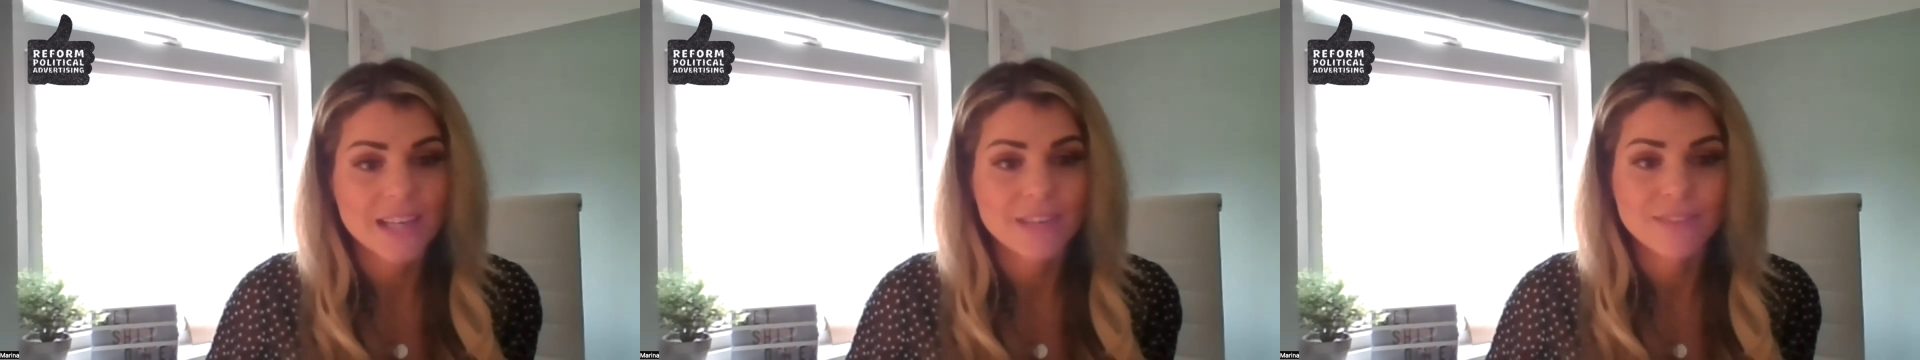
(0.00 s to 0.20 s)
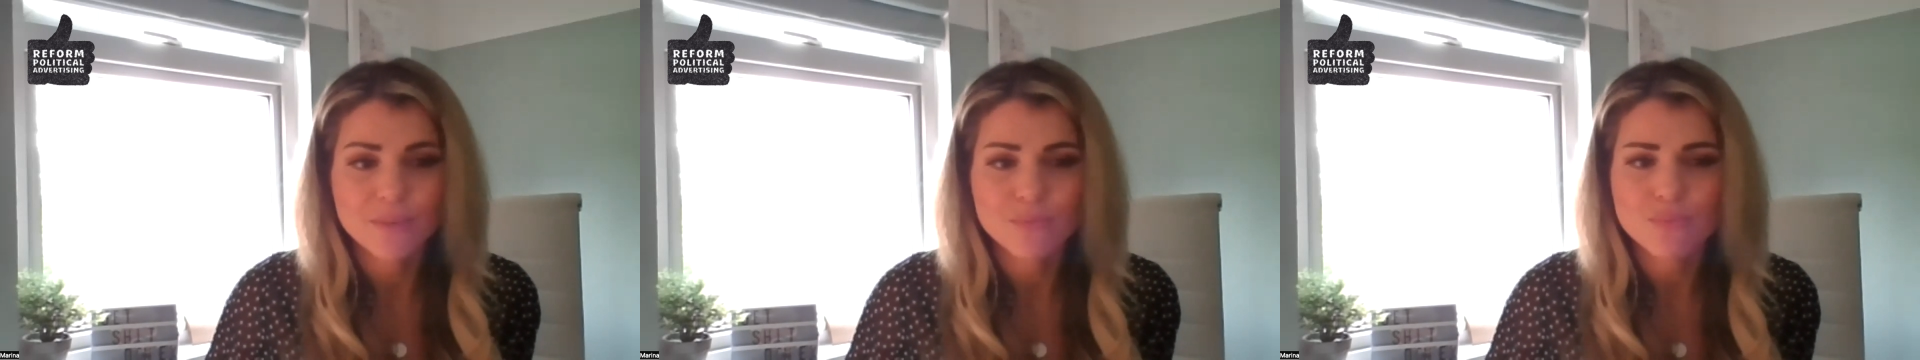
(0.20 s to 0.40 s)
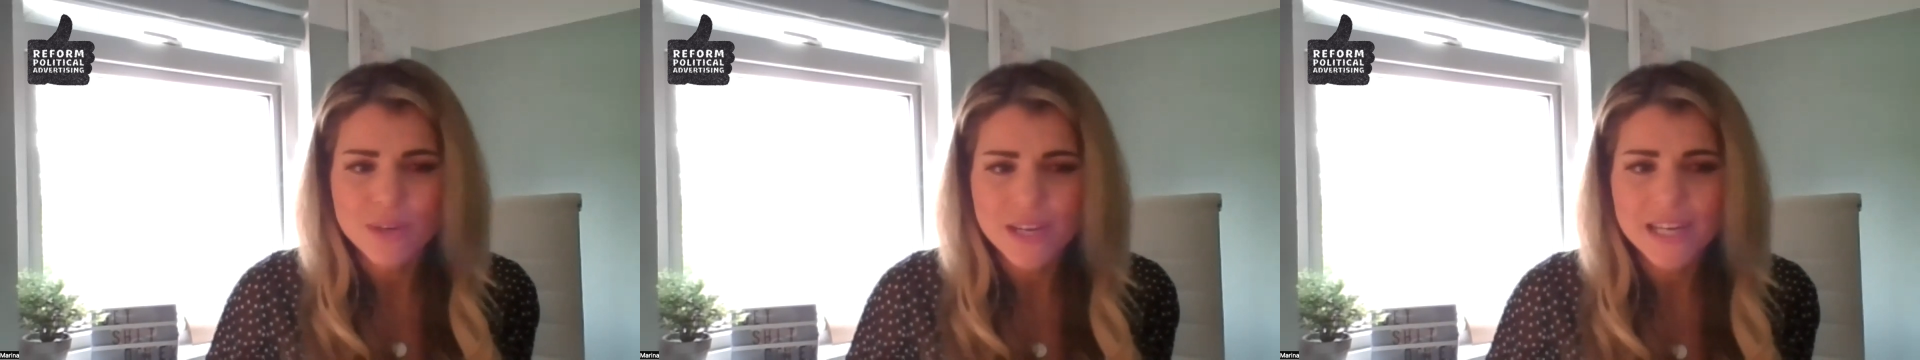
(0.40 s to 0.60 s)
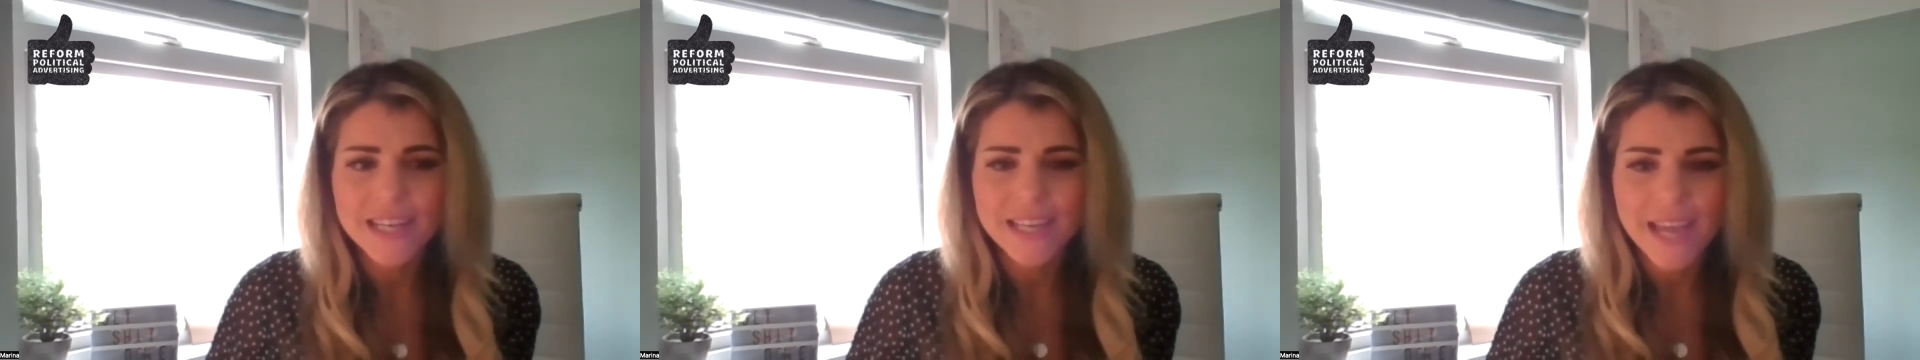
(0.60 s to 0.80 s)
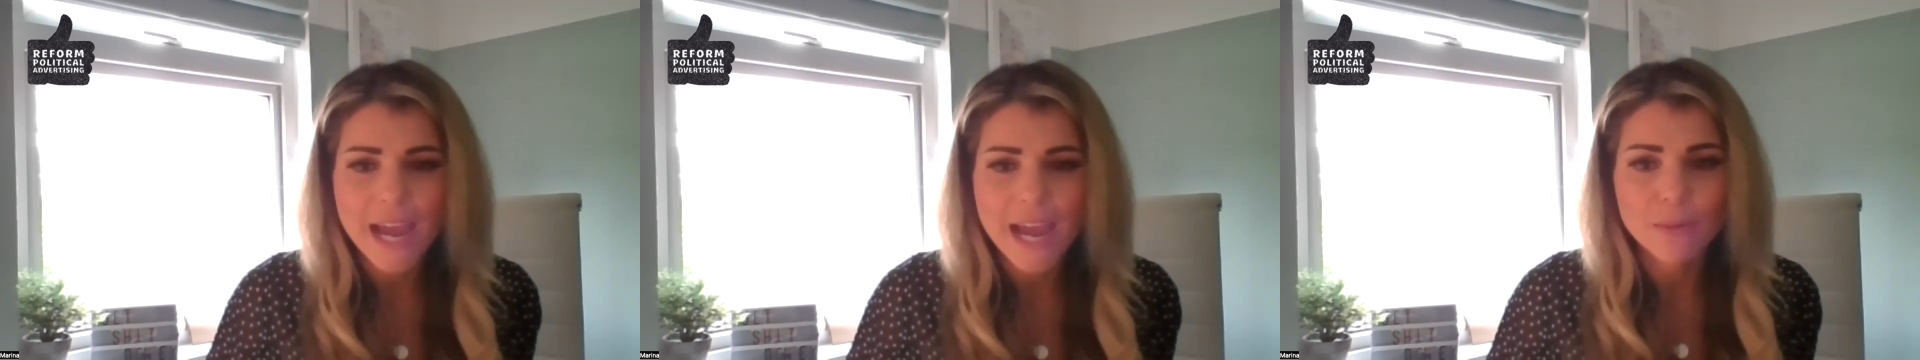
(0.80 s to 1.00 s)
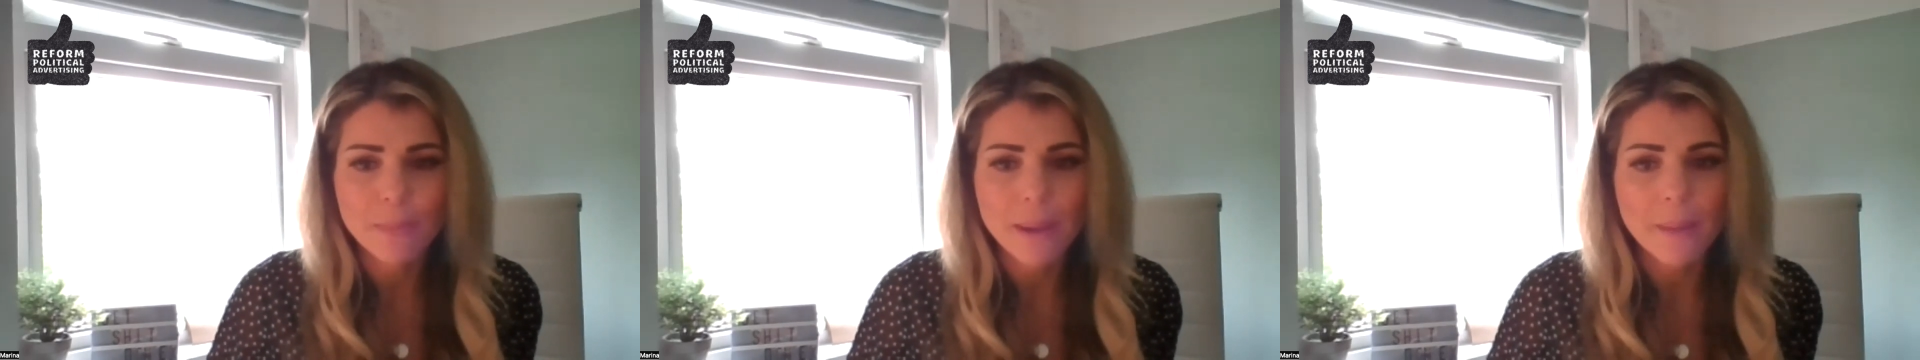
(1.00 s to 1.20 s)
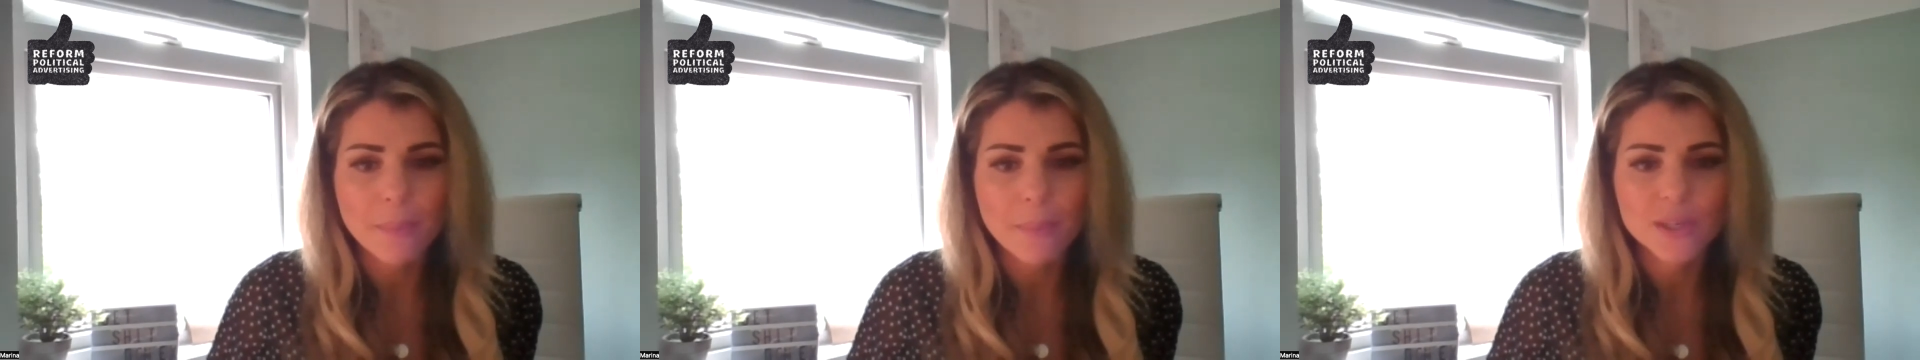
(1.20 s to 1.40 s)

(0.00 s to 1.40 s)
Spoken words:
And if they really care about